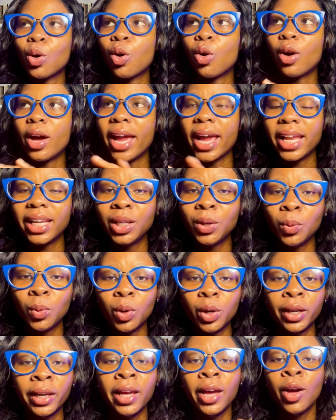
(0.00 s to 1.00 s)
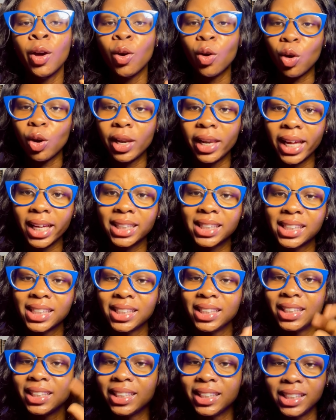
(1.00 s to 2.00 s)
or anyone
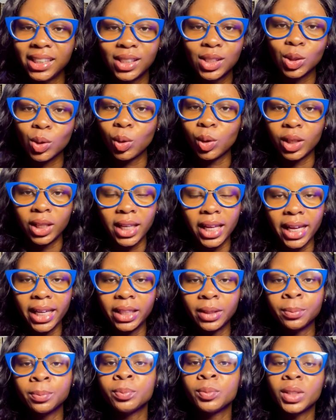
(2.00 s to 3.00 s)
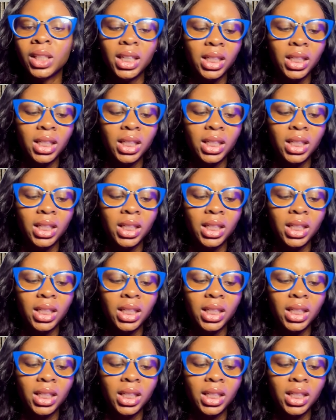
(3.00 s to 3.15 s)
collecting leads online.